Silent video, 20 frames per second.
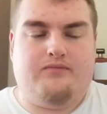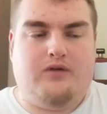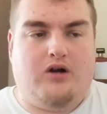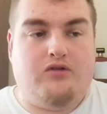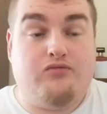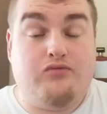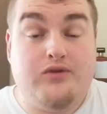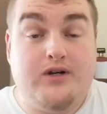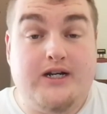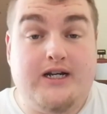I
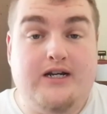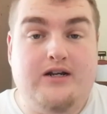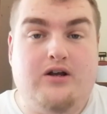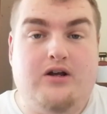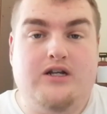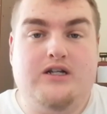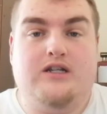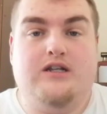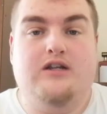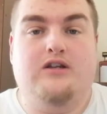really
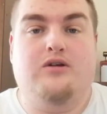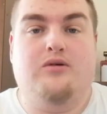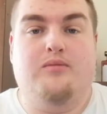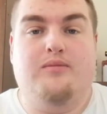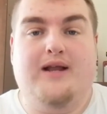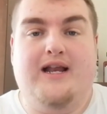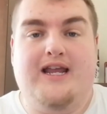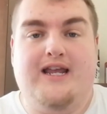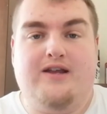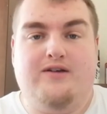liked
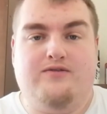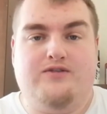Ndombele.